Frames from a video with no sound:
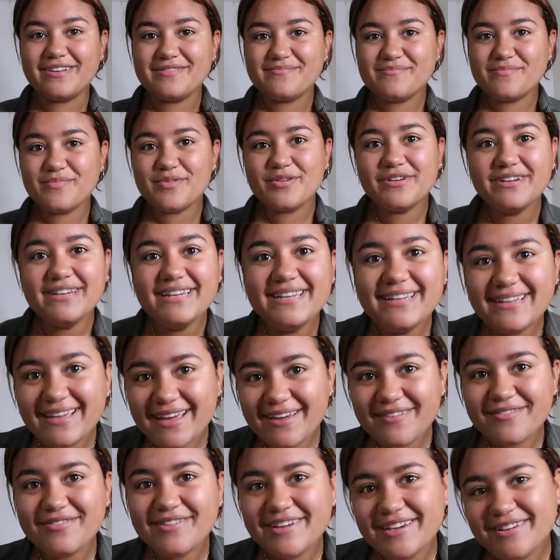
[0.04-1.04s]
Good morning,
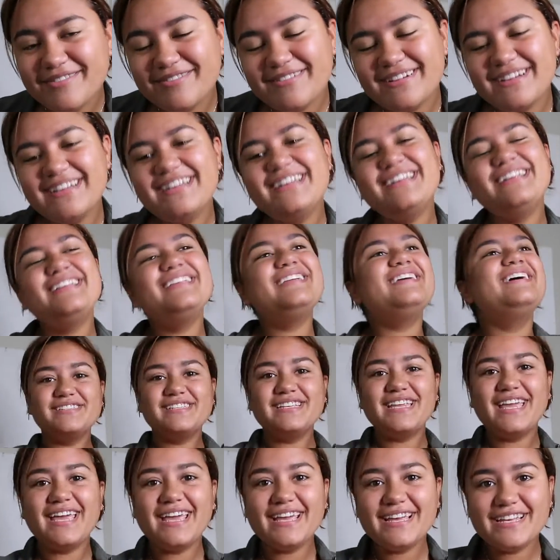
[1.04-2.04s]
everyone.
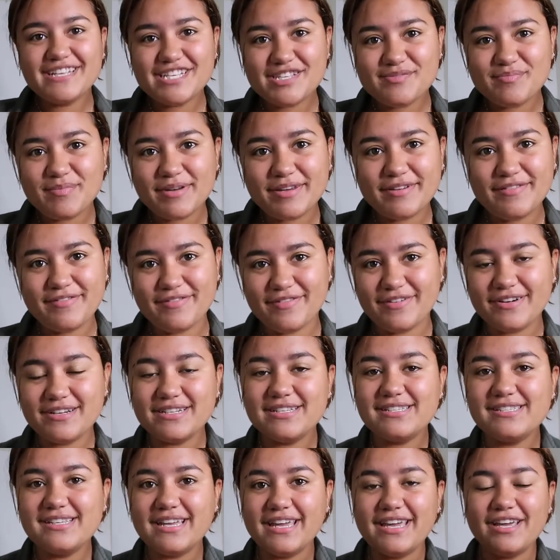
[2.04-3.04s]
Today is my
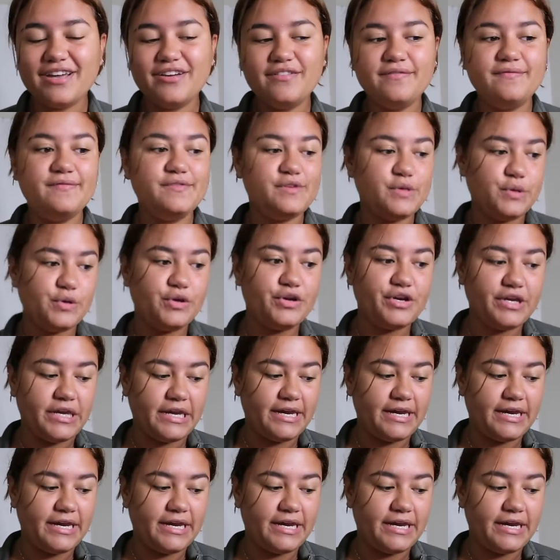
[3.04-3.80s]
first day of junior